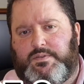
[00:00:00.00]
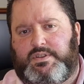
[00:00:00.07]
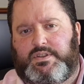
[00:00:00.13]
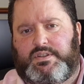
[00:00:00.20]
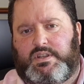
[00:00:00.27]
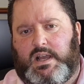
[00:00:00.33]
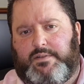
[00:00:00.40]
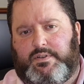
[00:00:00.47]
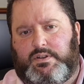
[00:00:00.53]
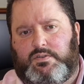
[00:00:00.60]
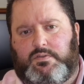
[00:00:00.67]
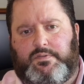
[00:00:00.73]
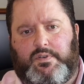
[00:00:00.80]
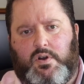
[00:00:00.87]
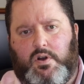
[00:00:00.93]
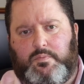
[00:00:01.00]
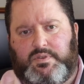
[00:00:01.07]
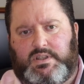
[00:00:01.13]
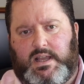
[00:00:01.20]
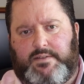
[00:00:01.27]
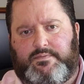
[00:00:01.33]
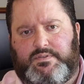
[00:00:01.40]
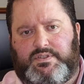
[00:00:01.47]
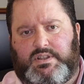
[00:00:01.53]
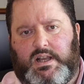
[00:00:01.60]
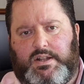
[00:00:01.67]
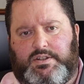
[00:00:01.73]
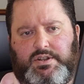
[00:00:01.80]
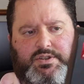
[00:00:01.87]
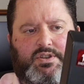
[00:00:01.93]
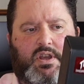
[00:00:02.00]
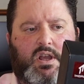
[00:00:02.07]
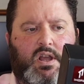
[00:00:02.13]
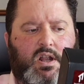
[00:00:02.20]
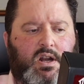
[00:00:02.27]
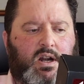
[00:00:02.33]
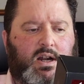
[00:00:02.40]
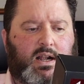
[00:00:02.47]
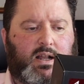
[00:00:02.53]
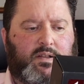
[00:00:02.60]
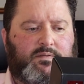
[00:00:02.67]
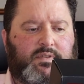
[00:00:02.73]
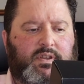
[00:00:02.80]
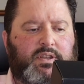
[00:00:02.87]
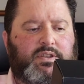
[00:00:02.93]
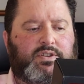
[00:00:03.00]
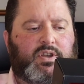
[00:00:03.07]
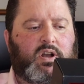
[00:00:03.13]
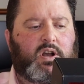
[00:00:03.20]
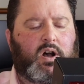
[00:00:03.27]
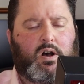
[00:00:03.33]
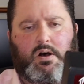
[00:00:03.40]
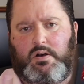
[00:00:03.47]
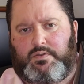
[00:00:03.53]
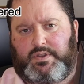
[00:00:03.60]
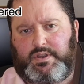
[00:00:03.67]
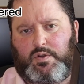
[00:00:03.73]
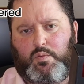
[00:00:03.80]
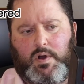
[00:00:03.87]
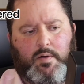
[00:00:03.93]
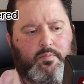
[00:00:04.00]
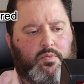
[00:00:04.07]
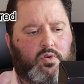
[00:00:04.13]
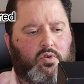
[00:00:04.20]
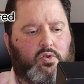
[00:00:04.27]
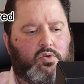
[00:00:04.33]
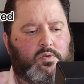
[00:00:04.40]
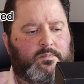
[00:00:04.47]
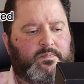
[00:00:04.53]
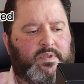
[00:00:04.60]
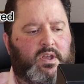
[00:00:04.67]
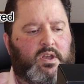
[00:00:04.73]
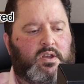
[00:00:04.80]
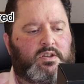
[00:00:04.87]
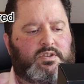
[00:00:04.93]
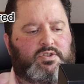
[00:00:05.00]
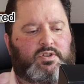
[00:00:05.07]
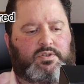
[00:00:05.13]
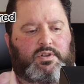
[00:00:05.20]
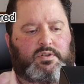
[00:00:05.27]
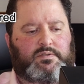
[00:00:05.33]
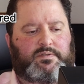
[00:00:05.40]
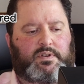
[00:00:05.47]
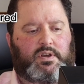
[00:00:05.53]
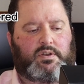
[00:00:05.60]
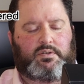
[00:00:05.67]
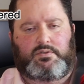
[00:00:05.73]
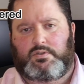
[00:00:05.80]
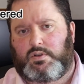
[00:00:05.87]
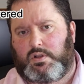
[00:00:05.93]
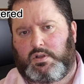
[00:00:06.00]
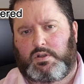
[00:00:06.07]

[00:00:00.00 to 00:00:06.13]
this is Gavin from Gavin's Gadgets, and these are the One More Sonoflow